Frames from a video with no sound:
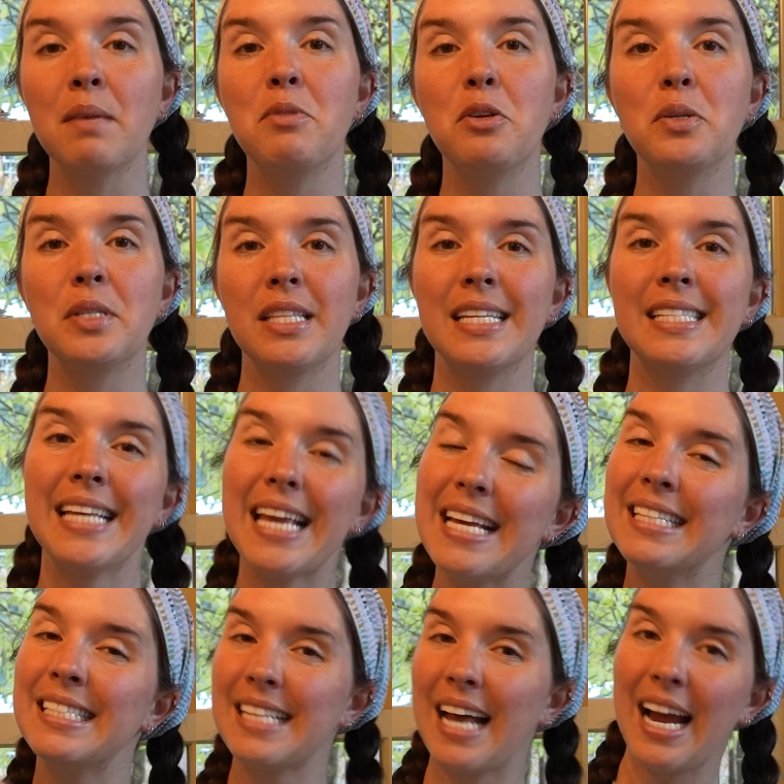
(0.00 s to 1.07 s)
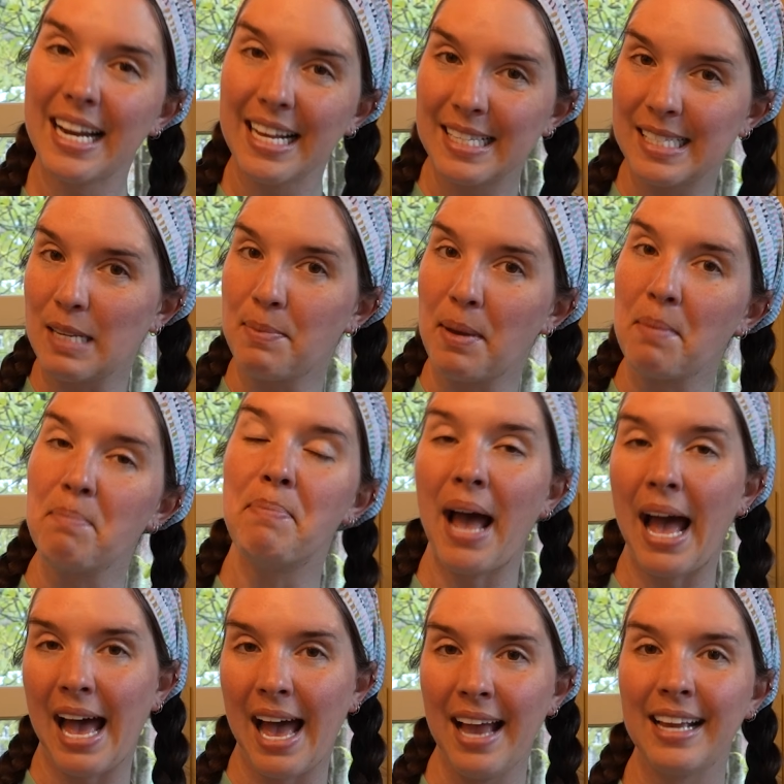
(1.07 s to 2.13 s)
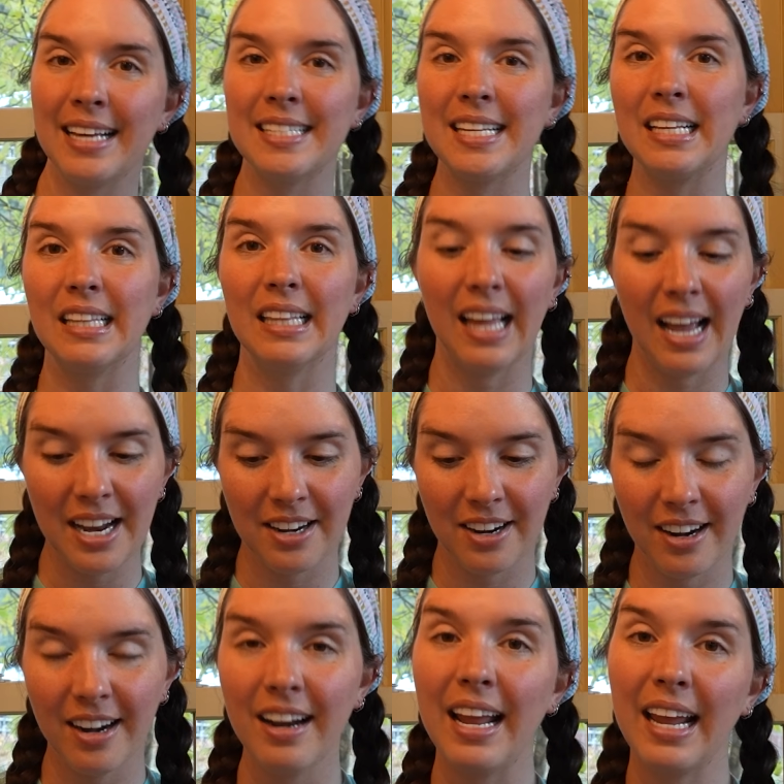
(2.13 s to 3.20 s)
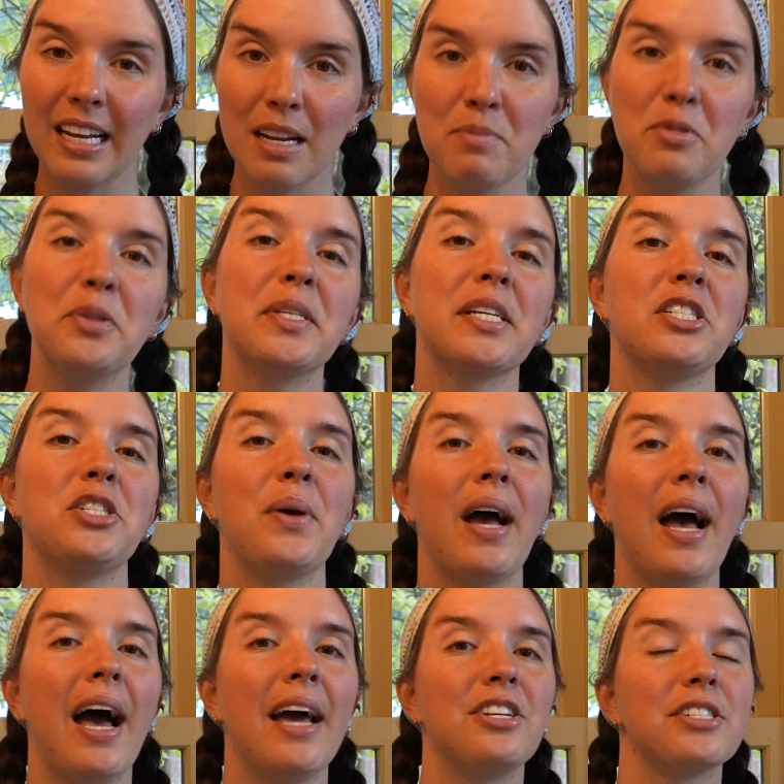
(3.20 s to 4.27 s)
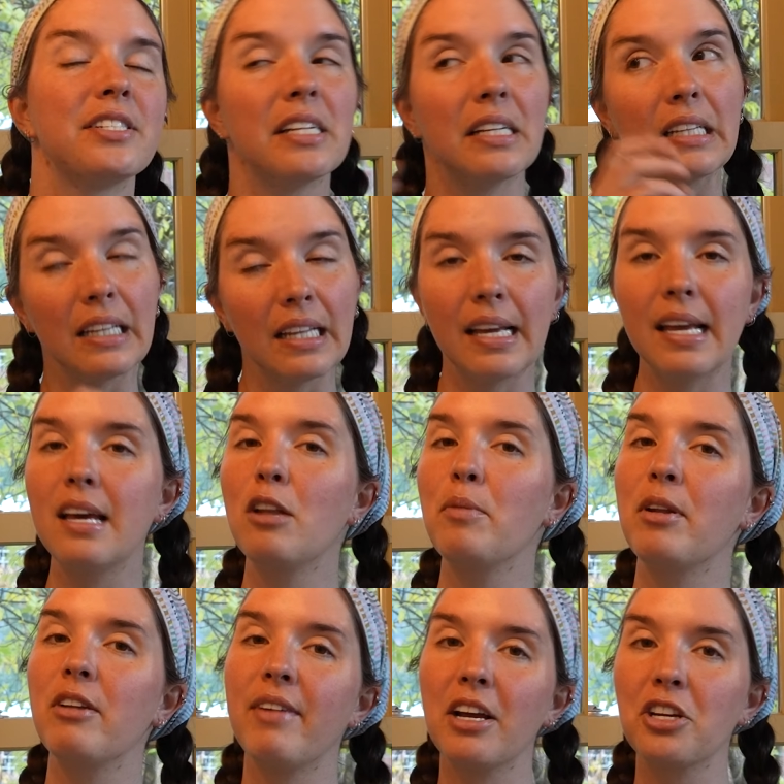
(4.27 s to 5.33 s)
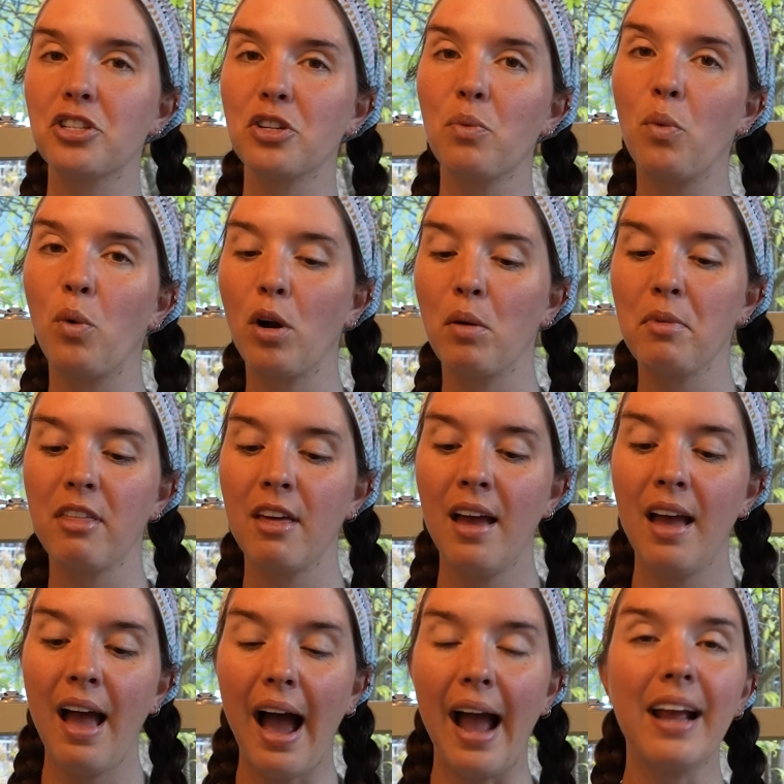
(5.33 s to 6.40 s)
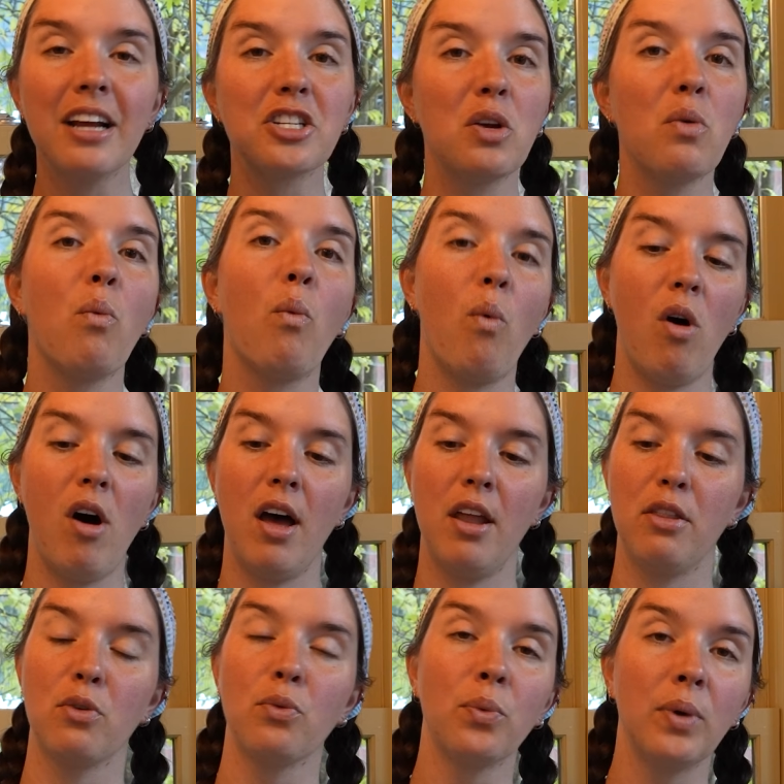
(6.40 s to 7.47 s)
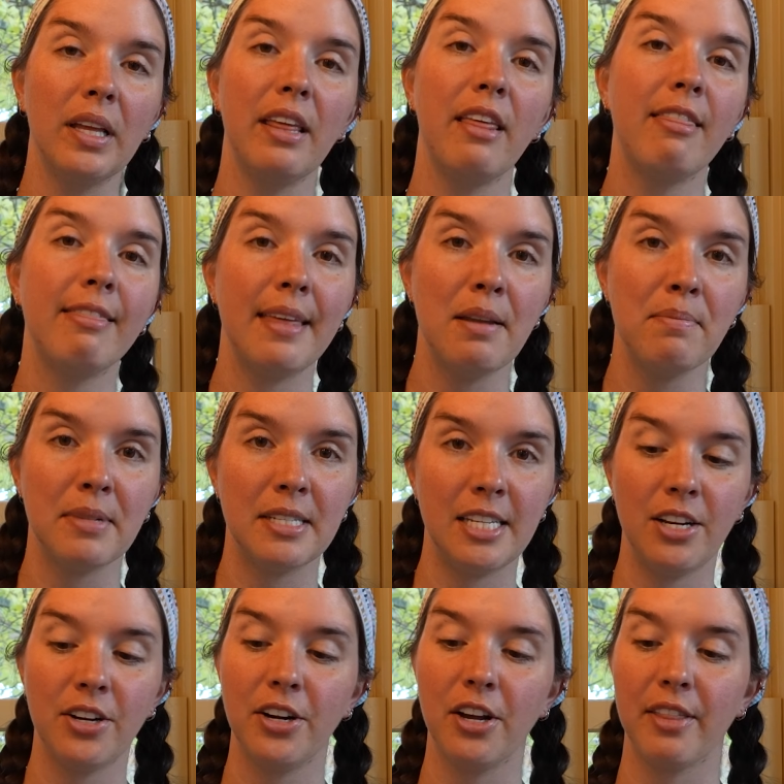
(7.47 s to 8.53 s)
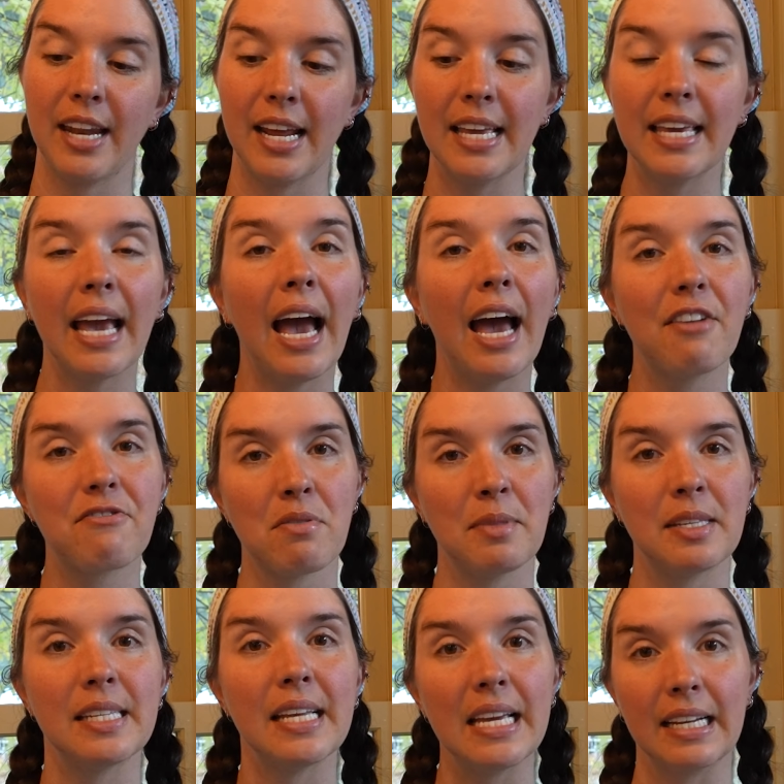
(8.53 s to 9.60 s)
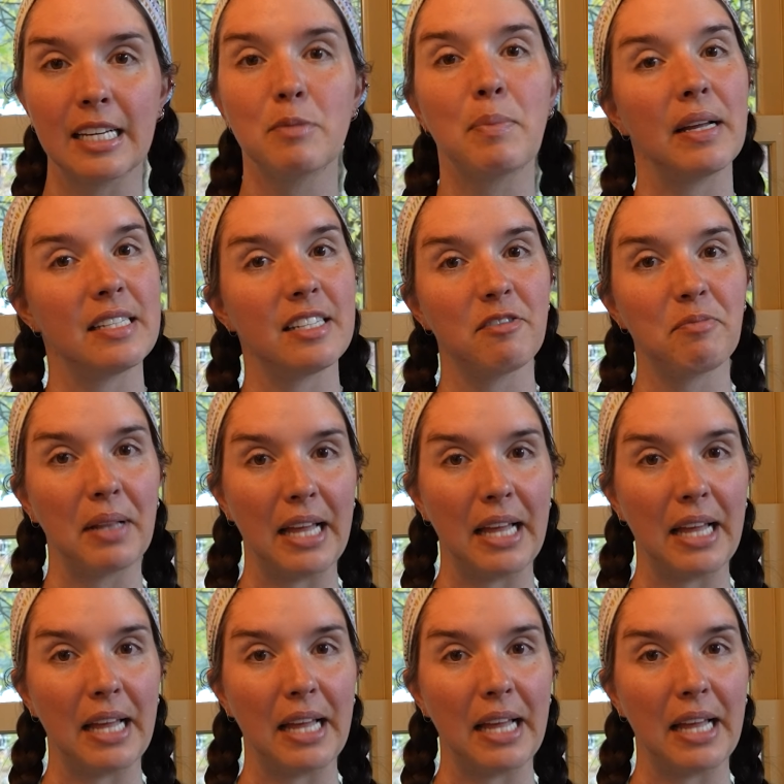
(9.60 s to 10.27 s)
I'm using this inside a sleeping bag as a liner, and I'm using it to add just a little bit of extra warmth, I actually want the really thin material that I get from this inexpensive